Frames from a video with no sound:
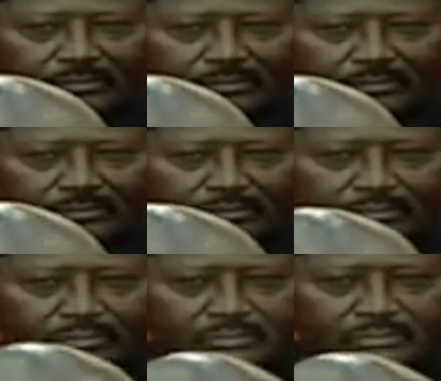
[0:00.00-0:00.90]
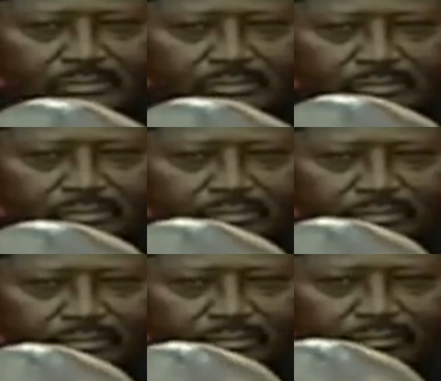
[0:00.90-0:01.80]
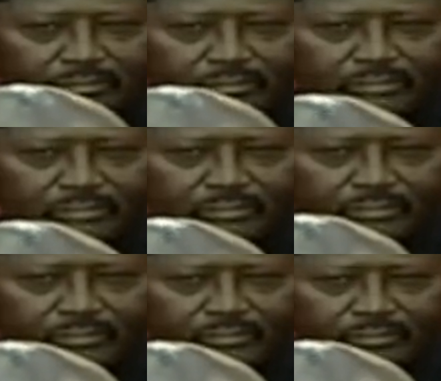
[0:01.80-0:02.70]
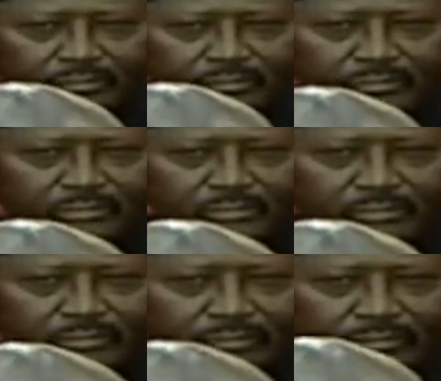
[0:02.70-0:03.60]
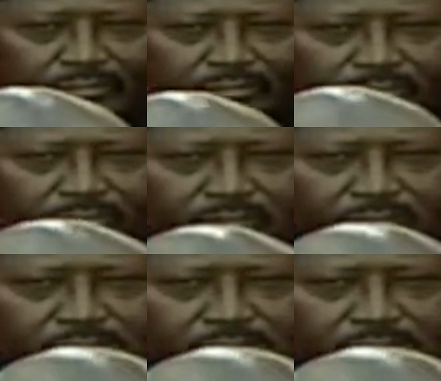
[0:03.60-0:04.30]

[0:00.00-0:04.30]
The person shown says nothing.